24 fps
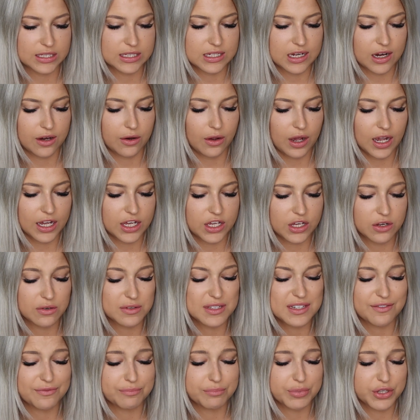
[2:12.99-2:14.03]
So I use
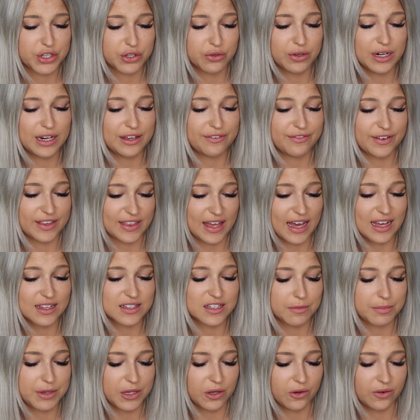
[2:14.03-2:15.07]
it purely for that,
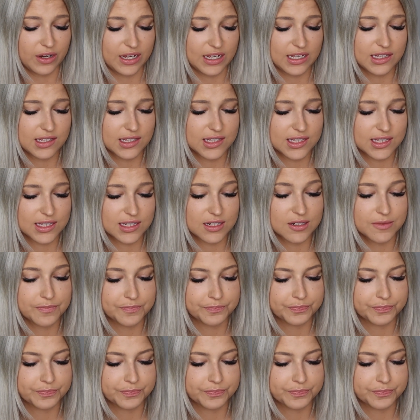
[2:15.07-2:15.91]
to be honest.